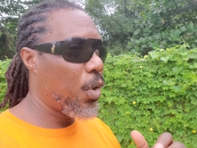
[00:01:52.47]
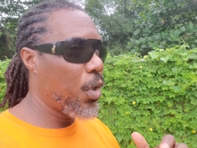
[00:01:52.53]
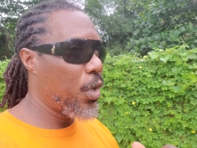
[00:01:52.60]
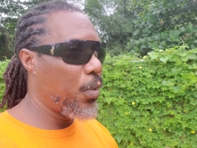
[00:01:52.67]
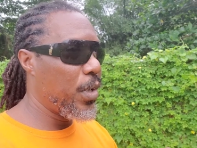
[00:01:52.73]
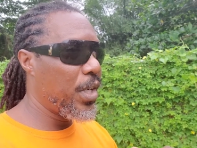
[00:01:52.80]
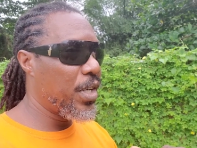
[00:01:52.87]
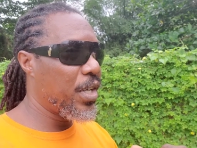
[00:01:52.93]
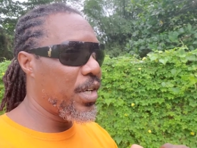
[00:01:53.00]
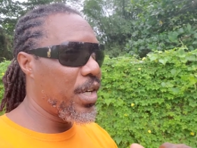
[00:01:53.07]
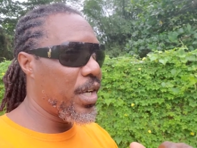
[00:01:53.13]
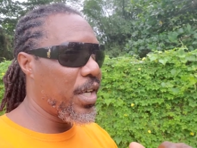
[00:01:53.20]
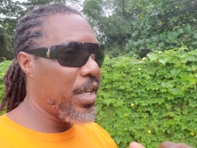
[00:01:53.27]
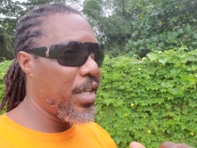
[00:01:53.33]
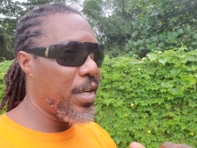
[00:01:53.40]
or you're in a,
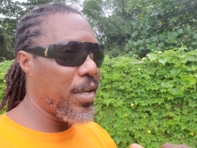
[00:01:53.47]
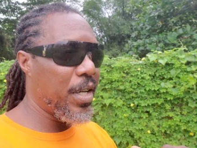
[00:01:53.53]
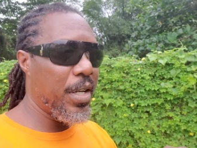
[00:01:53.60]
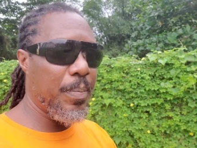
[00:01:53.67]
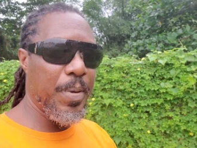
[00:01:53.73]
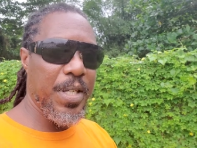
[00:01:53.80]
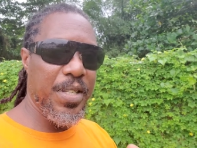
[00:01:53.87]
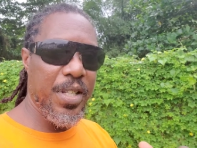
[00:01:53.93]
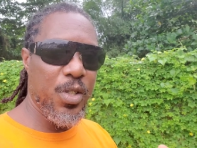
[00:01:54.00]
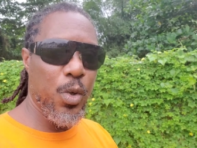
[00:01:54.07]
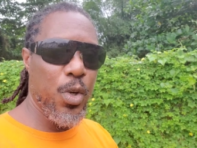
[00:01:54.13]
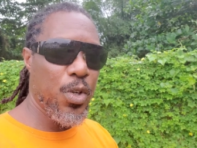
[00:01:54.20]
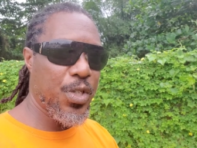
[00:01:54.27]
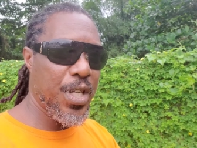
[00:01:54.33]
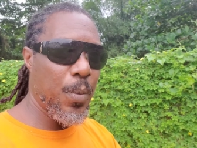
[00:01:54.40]
in a, in a business
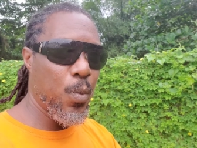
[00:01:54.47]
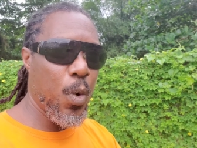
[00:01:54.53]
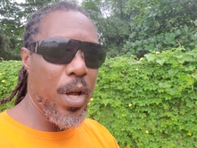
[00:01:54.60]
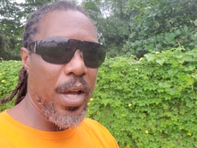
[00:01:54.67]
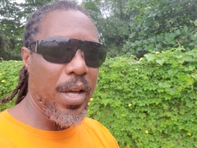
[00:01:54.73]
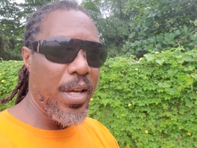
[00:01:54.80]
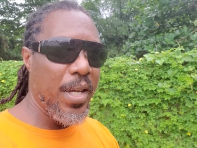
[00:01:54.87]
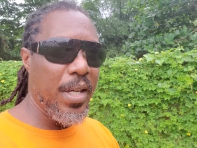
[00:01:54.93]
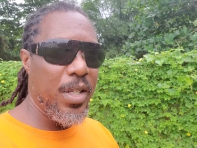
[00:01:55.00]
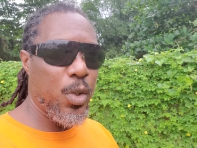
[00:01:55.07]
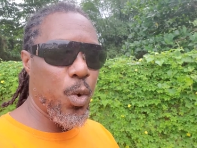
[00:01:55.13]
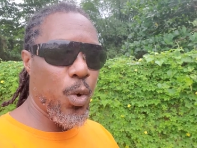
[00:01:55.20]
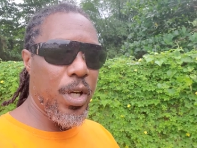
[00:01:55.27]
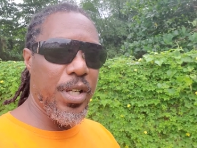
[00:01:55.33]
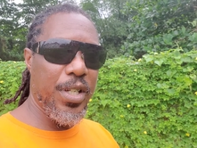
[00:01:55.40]
or you're somewhere
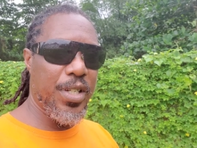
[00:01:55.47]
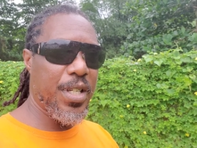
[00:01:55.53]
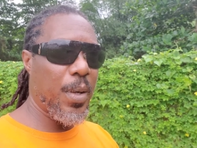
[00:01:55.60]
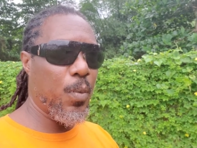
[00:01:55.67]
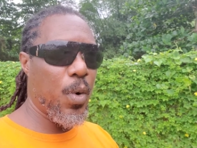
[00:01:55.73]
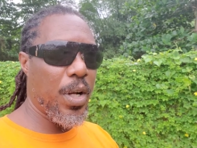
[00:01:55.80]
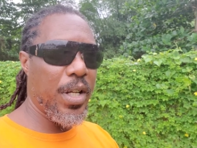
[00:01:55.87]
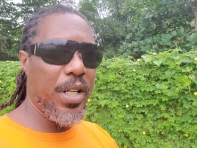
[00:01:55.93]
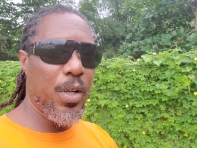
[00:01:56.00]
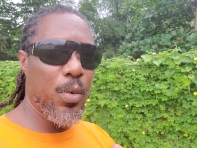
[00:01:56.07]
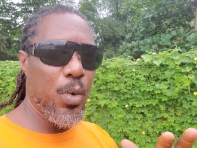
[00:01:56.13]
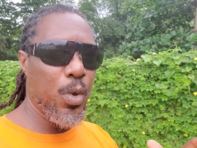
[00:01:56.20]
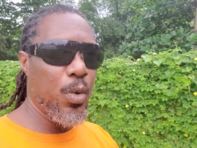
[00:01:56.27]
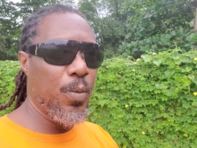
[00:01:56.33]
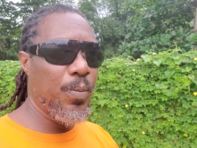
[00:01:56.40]
talking to someone in a
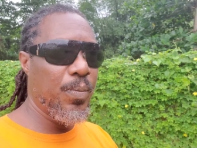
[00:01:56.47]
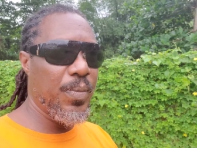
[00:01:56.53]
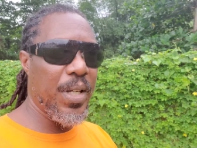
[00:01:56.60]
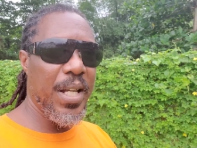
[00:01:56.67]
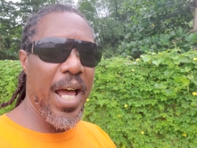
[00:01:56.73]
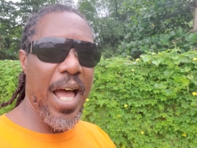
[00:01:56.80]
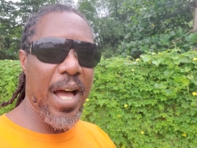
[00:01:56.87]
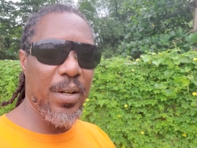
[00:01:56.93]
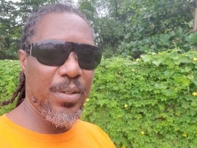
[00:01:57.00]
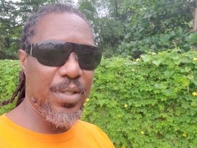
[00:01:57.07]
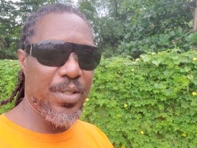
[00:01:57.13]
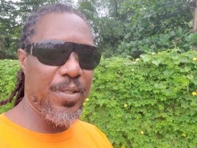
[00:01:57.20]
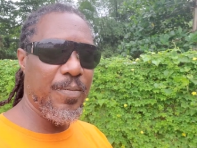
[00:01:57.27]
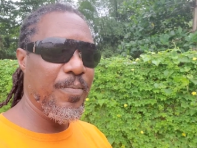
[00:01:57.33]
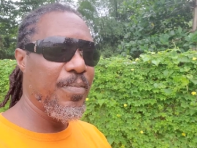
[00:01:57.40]
room, in a
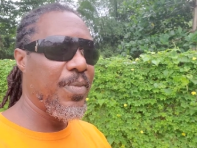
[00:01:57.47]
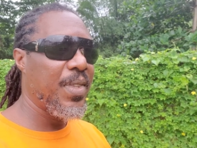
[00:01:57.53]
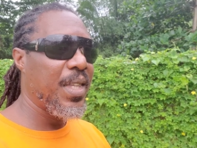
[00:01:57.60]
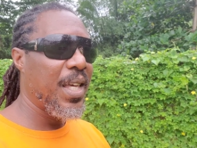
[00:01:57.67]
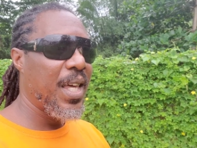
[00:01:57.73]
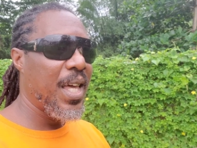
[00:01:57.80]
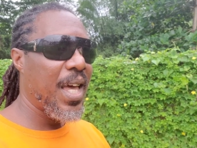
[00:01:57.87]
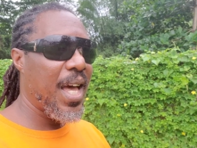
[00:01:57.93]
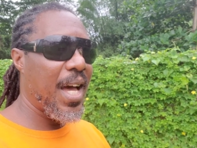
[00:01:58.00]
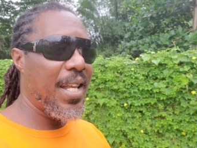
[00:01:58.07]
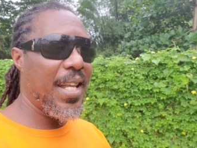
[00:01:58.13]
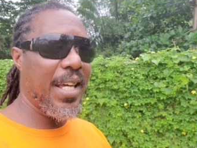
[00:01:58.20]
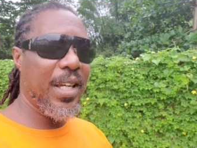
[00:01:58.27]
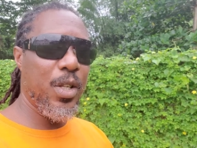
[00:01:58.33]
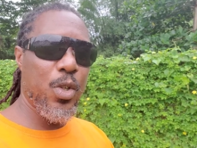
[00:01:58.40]
house,
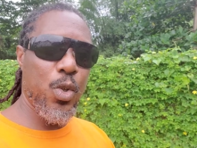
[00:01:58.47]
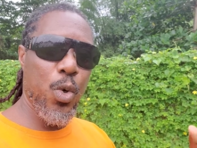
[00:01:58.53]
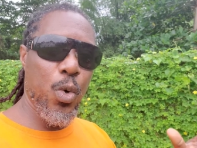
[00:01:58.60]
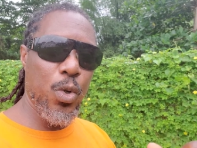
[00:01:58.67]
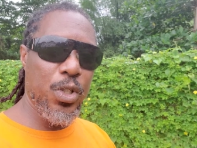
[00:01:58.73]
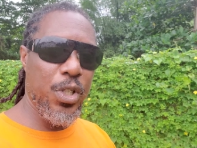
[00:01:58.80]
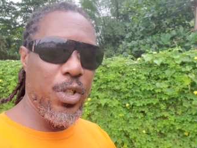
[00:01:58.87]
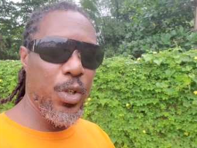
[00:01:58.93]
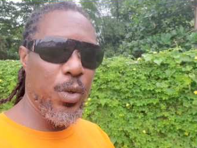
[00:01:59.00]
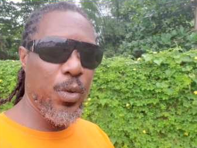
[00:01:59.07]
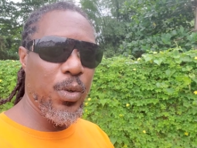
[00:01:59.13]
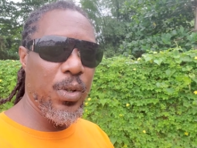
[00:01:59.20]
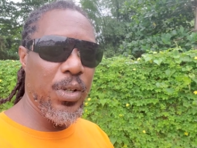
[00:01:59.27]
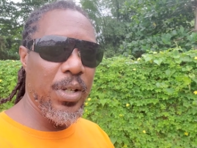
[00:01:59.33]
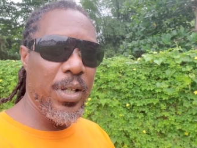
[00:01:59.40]
and they can talk to
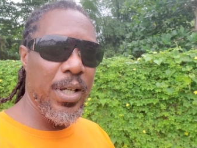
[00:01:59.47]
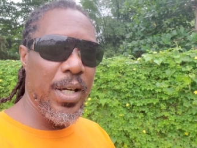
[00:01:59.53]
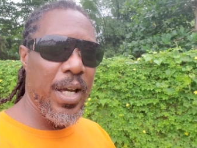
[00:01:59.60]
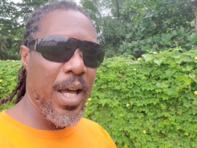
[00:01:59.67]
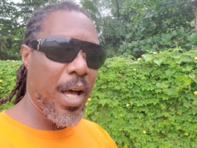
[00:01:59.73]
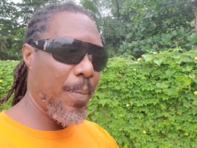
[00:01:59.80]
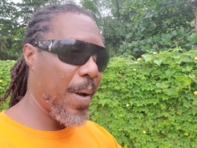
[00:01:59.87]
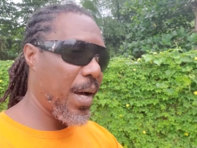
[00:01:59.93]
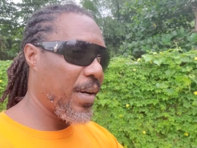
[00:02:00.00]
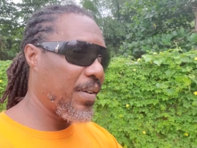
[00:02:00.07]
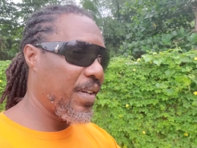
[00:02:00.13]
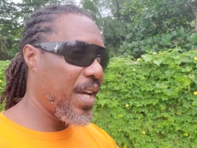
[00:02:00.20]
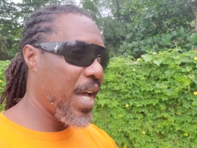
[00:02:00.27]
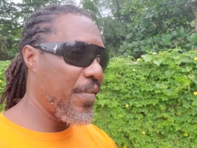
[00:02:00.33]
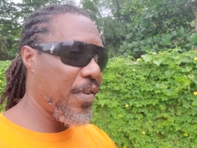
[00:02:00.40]
you about
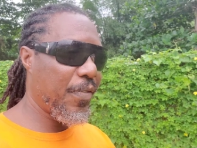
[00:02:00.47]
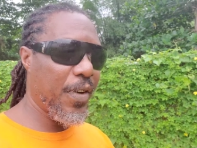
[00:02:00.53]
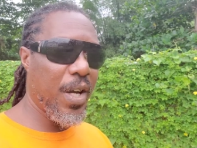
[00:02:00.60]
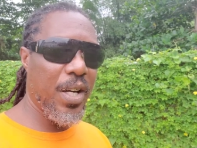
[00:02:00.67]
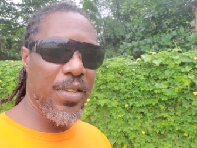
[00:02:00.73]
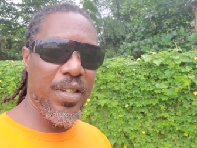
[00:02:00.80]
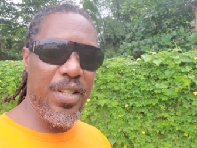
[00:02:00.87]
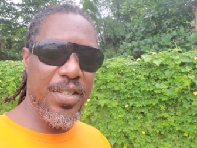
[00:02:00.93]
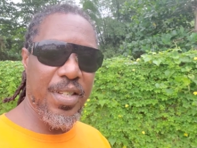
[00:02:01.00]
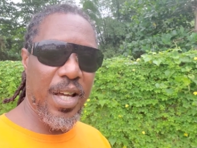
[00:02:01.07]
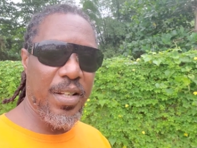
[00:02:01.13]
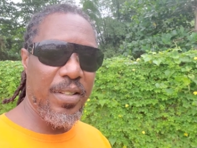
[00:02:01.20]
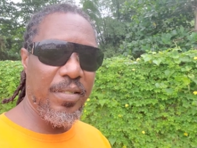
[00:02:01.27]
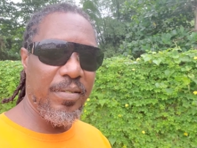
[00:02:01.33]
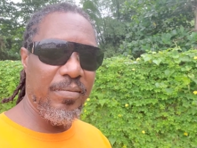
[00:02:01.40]
everything under the
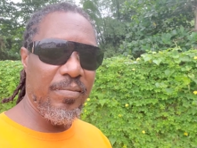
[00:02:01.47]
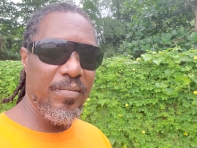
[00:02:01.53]
sun.